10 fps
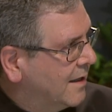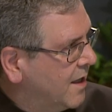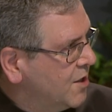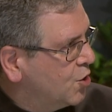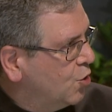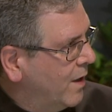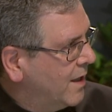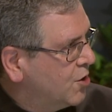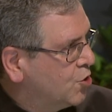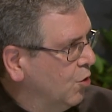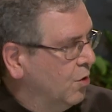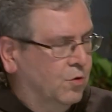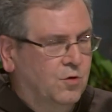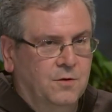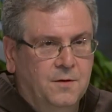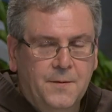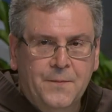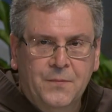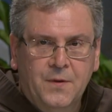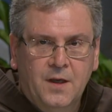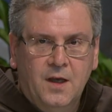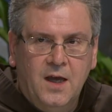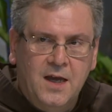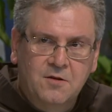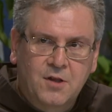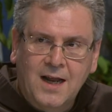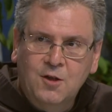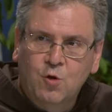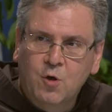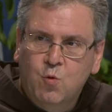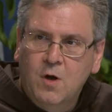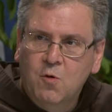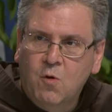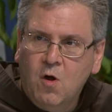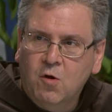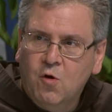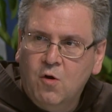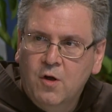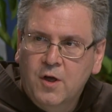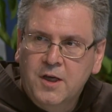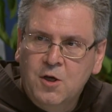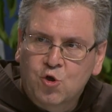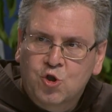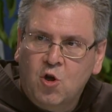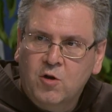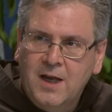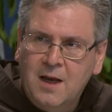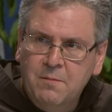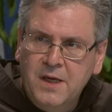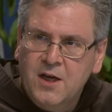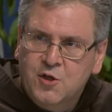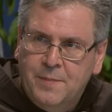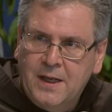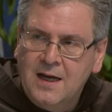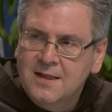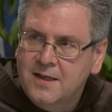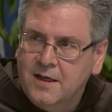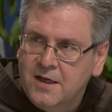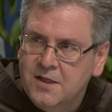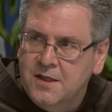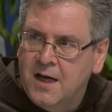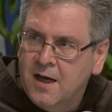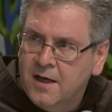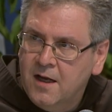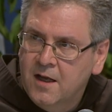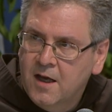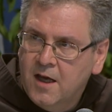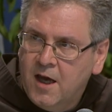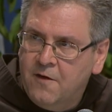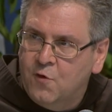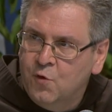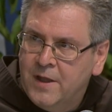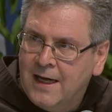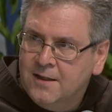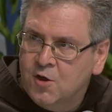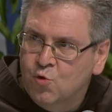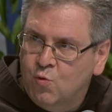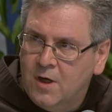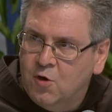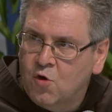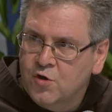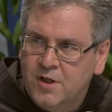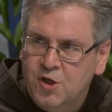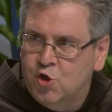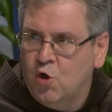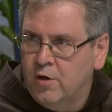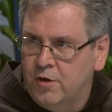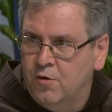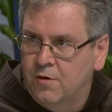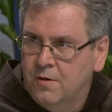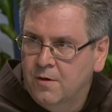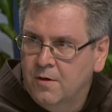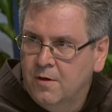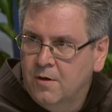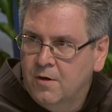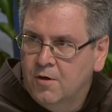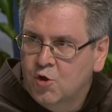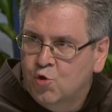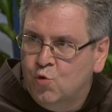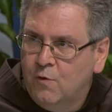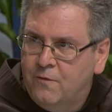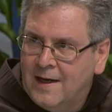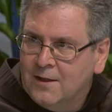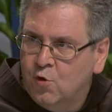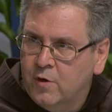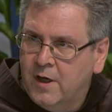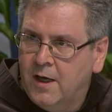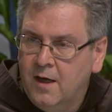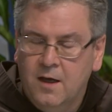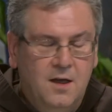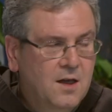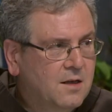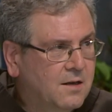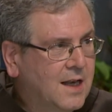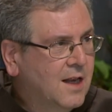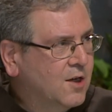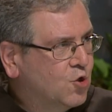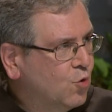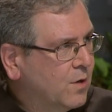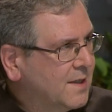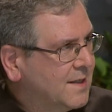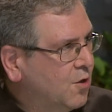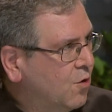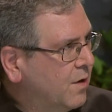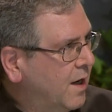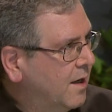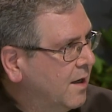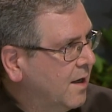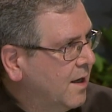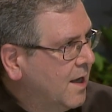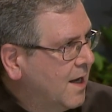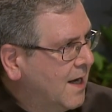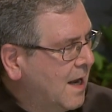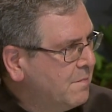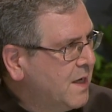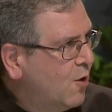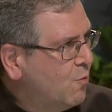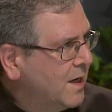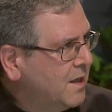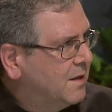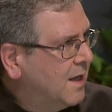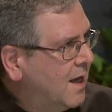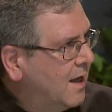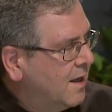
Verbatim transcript: was won, that is where Christ resurrected. And entering this place, I realize that my Christian faith is based on something concrete,